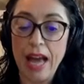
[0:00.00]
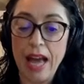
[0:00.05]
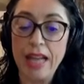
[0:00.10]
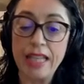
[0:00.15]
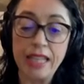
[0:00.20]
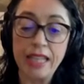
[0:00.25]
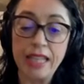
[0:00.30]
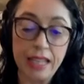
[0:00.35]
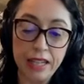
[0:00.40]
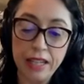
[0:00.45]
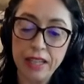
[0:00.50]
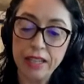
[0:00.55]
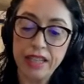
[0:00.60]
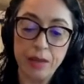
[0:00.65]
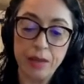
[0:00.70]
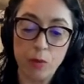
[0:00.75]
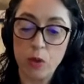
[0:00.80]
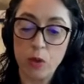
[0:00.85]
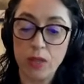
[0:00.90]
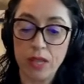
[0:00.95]
as clearly
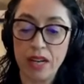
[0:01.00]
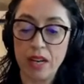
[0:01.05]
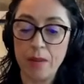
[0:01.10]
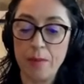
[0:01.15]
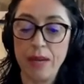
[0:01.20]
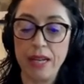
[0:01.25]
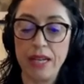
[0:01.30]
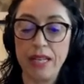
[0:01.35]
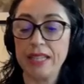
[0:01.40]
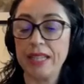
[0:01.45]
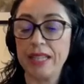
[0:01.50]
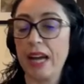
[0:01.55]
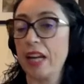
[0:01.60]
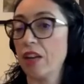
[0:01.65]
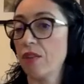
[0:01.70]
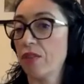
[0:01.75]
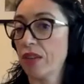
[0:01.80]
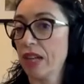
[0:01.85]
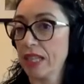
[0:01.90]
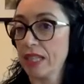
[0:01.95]
demonstrated by the
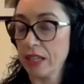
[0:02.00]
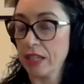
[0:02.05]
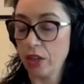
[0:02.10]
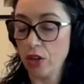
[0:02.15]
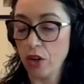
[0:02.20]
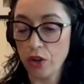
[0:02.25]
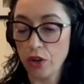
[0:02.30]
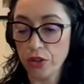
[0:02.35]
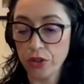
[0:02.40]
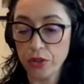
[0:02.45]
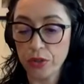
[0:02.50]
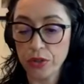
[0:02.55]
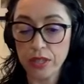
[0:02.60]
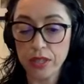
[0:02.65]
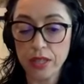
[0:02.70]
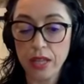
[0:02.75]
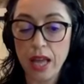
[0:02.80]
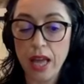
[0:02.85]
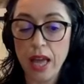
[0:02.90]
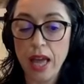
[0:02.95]
study of classic
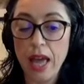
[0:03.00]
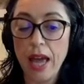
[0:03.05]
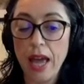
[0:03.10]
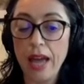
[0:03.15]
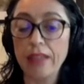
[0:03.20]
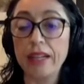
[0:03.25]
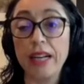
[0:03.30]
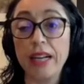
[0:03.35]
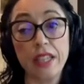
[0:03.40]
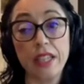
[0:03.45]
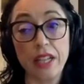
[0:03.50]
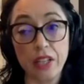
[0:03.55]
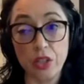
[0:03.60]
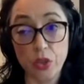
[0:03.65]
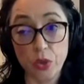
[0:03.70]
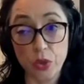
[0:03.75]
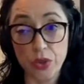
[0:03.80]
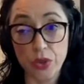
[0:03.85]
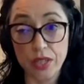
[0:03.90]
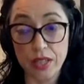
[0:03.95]
authors and literary
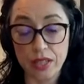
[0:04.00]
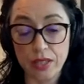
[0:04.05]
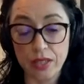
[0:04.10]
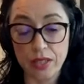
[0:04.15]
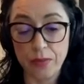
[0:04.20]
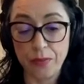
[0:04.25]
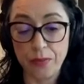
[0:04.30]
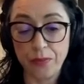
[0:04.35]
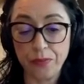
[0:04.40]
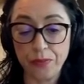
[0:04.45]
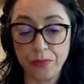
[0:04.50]
sources.